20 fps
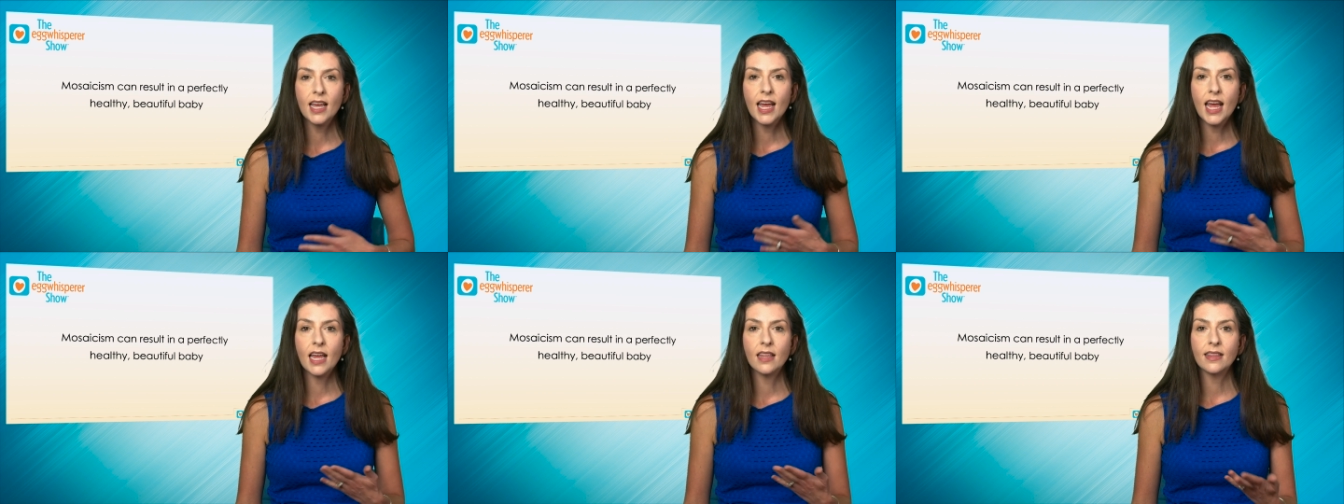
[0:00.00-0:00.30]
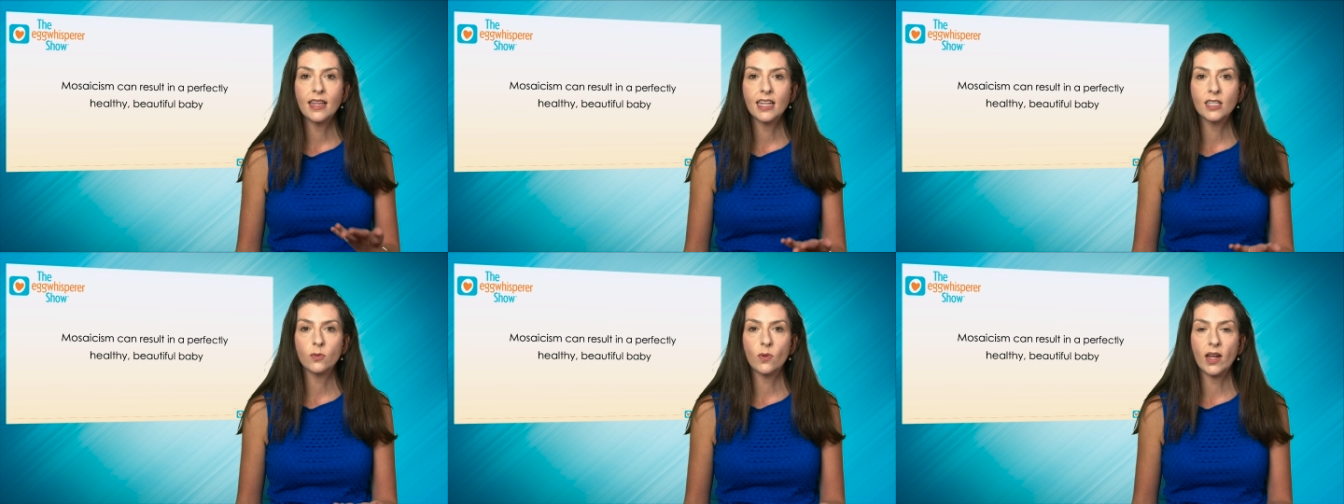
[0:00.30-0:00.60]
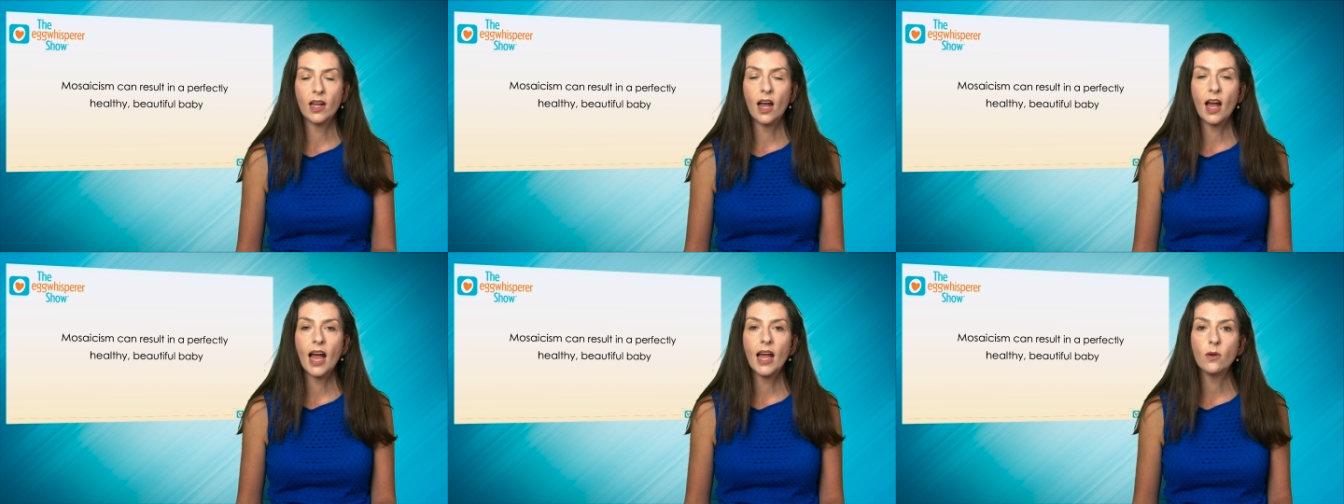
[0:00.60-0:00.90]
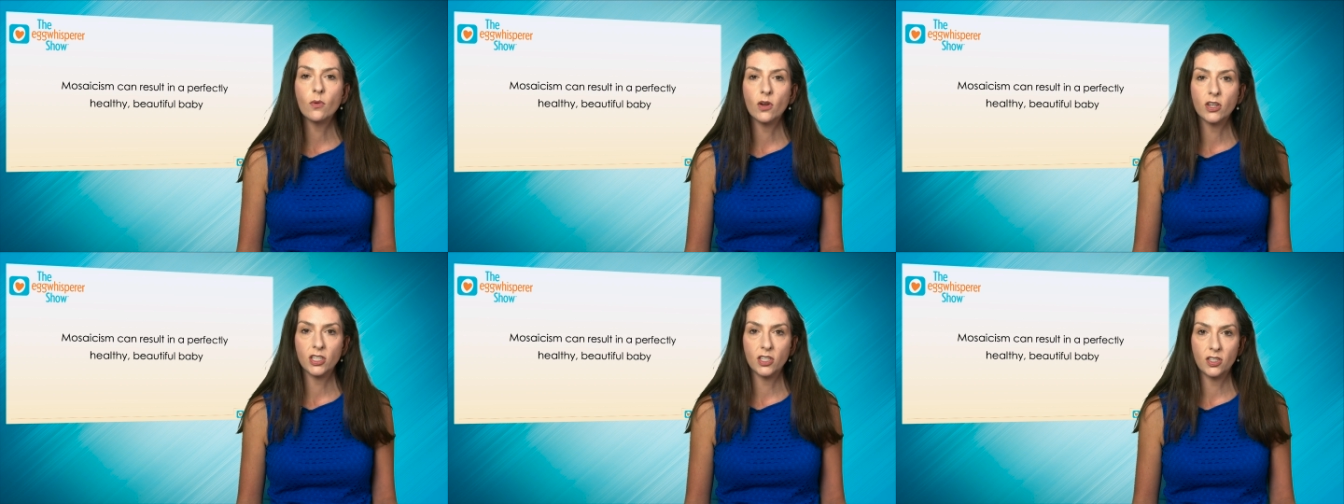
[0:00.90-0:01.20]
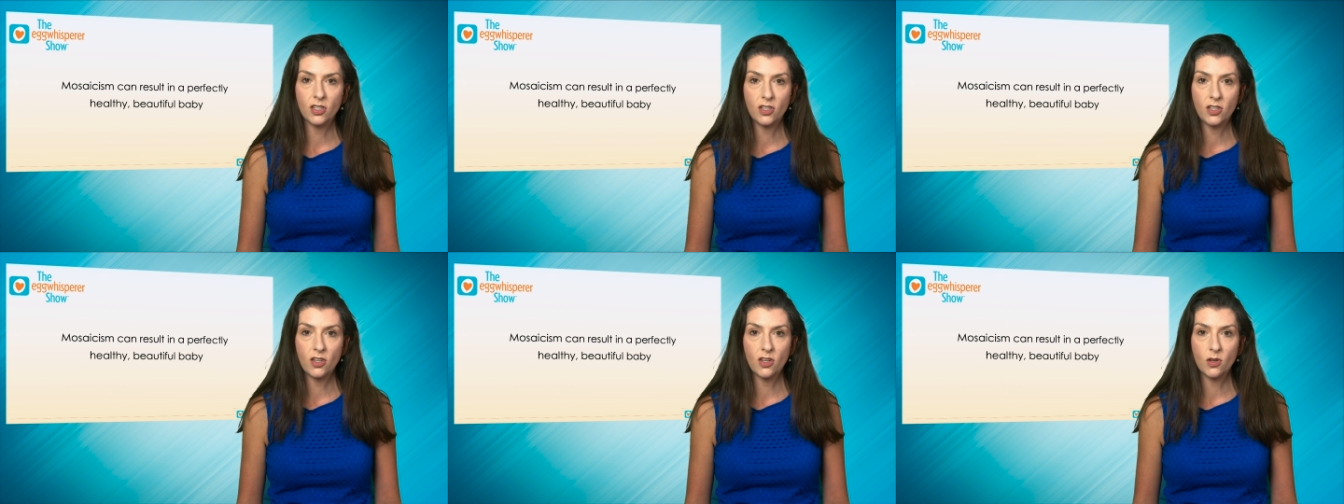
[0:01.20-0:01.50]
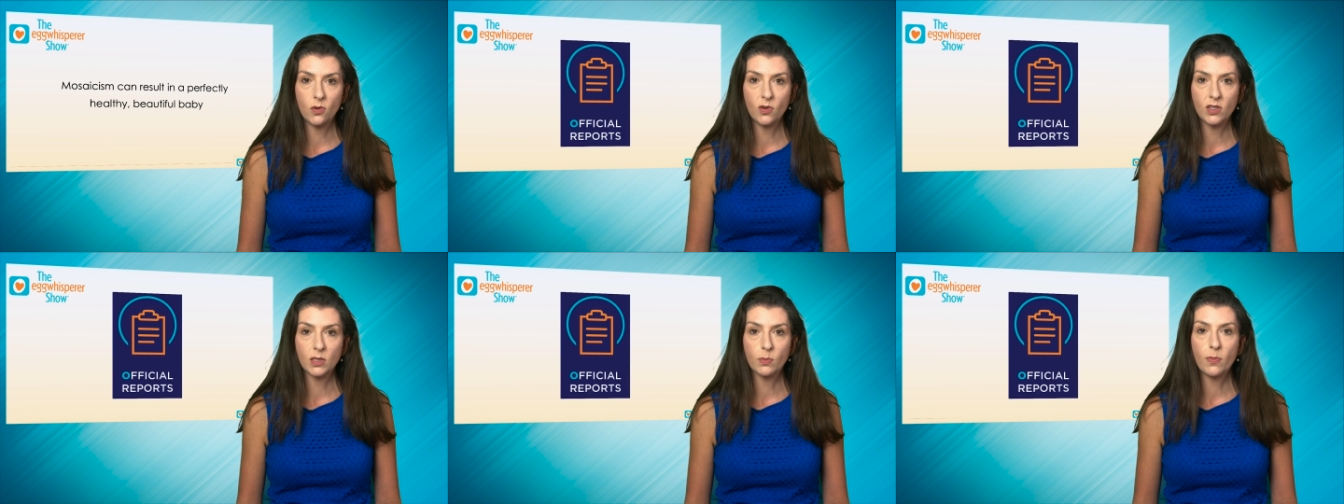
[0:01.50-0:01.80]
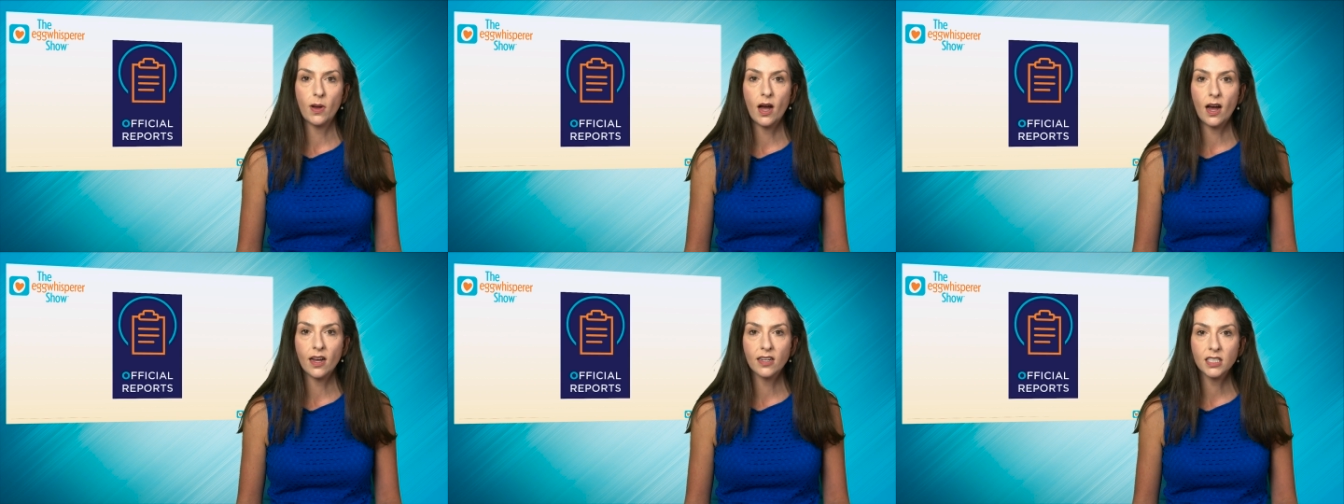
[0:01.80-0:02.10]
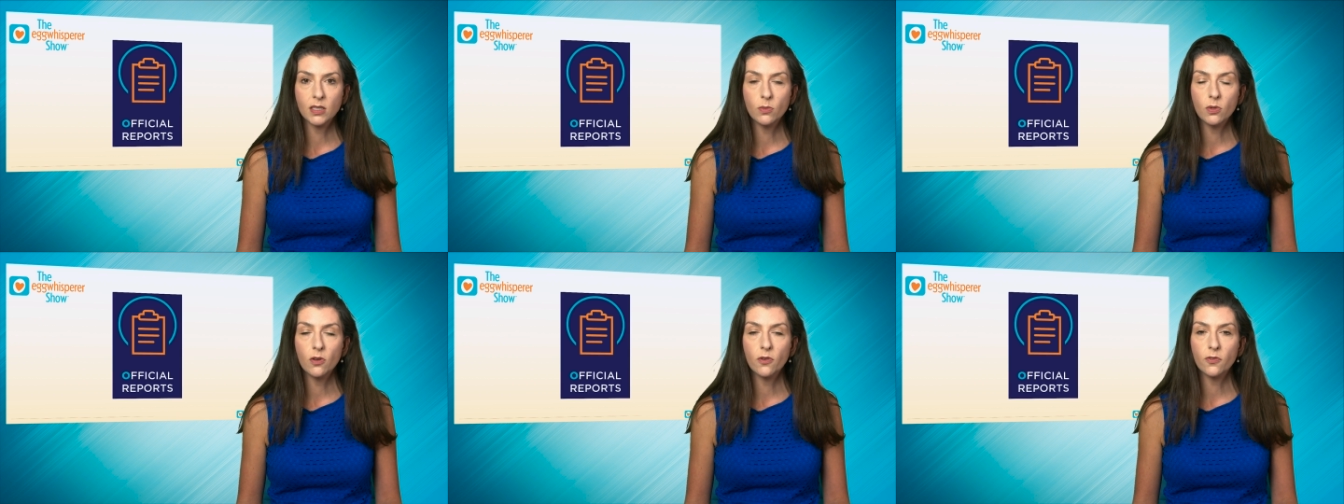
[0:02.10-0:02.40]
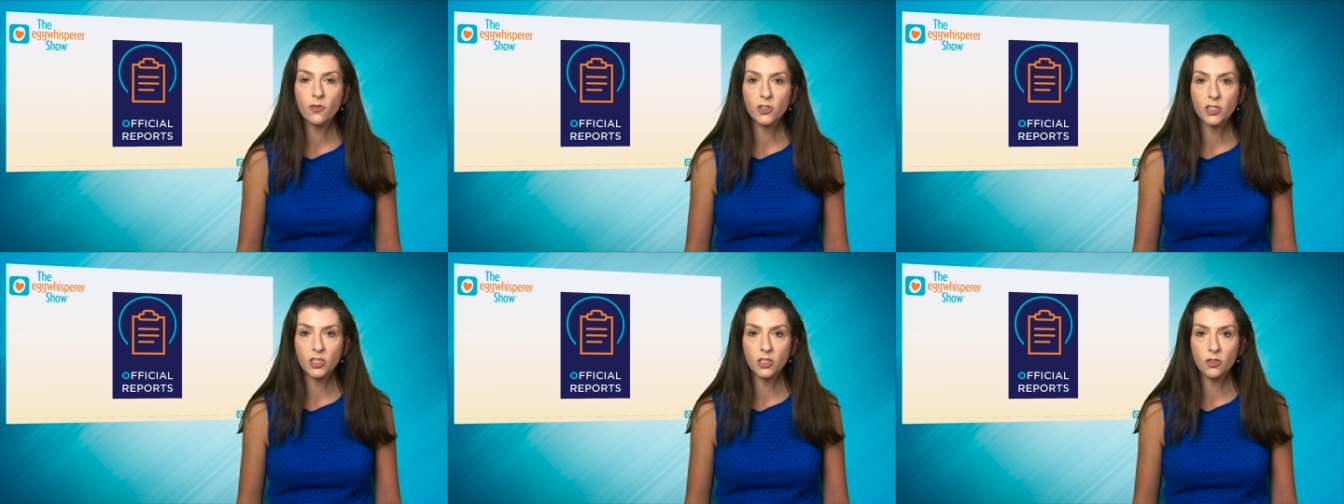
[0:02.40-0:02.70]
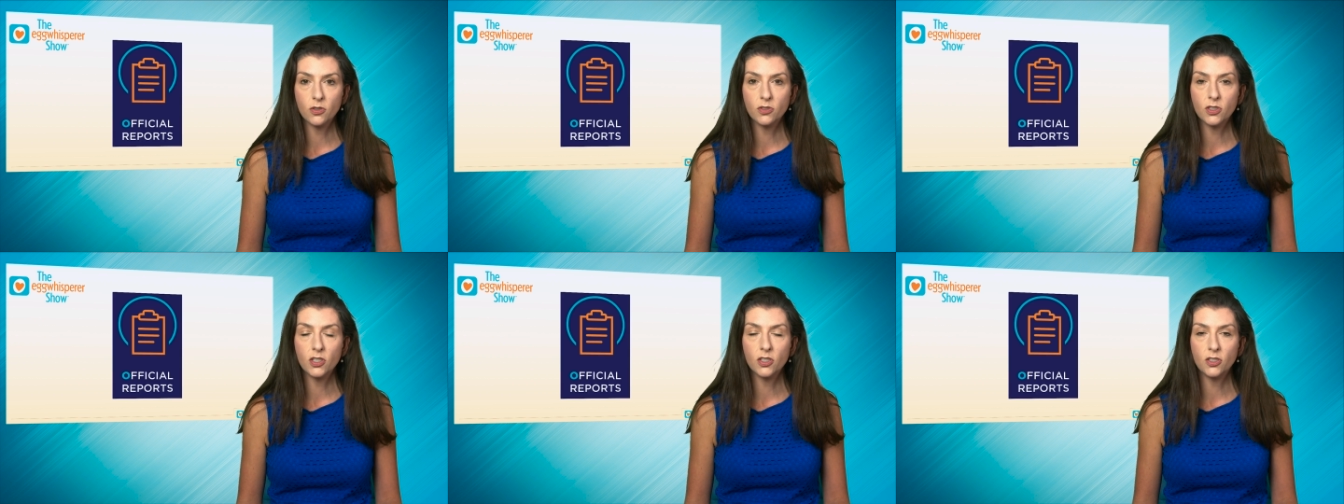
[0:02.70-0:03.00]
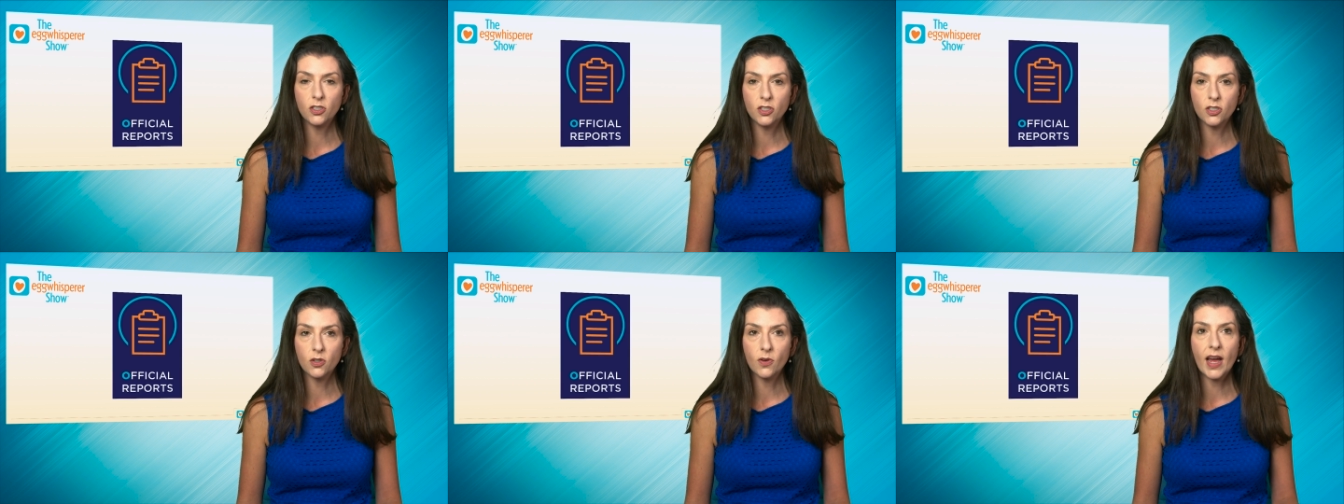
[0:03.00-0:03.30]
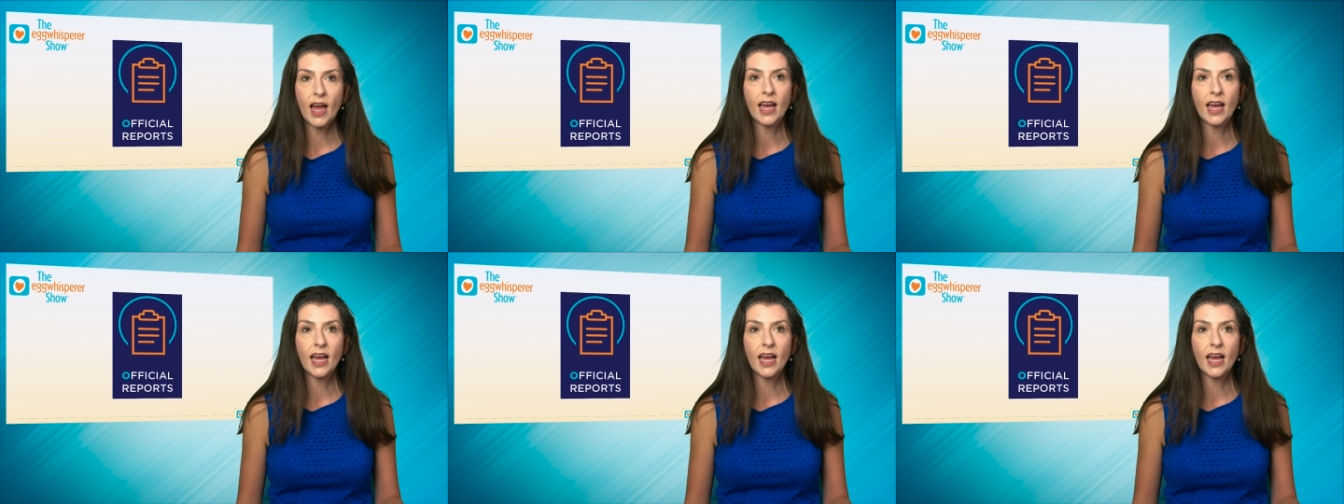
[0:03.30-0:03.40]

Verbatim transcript: and that's why I want you to know what's possible for you to do